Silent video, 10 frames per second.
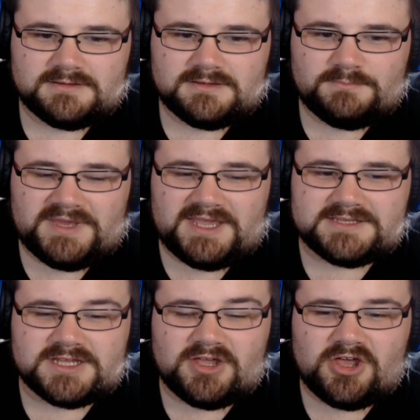
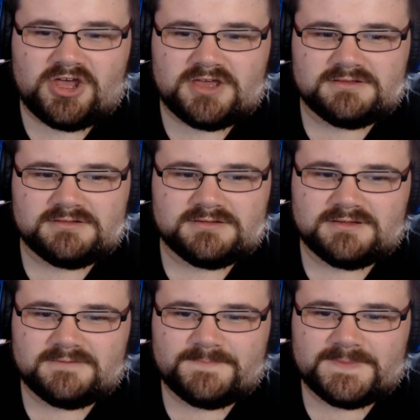Pizza Hut!
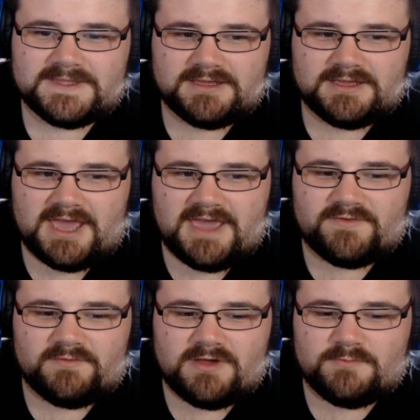
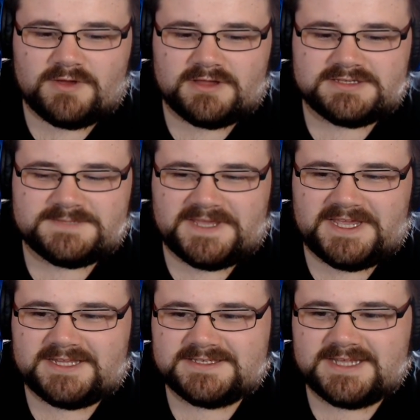Everyone wants
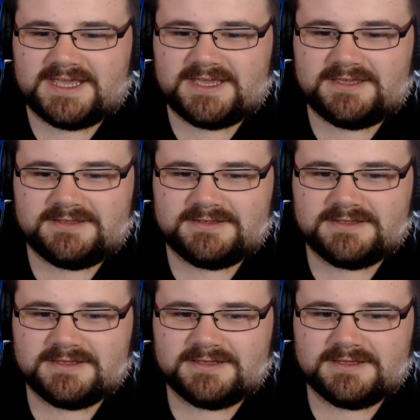pizza!
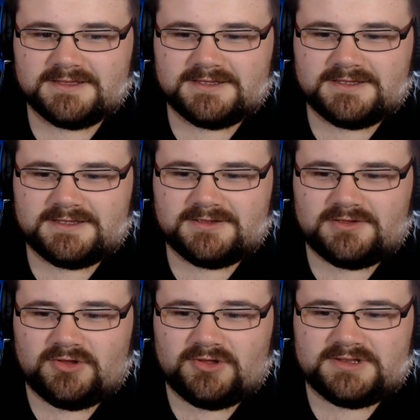
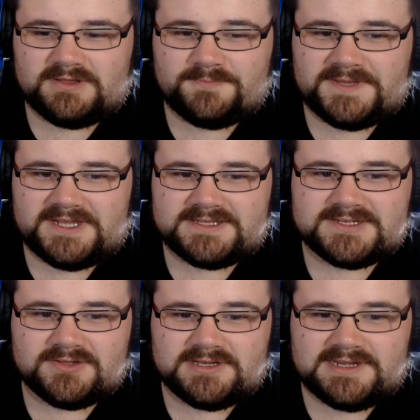Order your
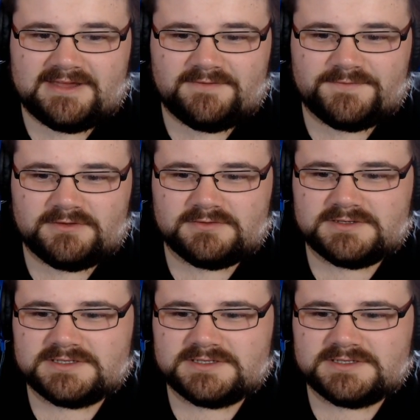Pizza Hut now, folks.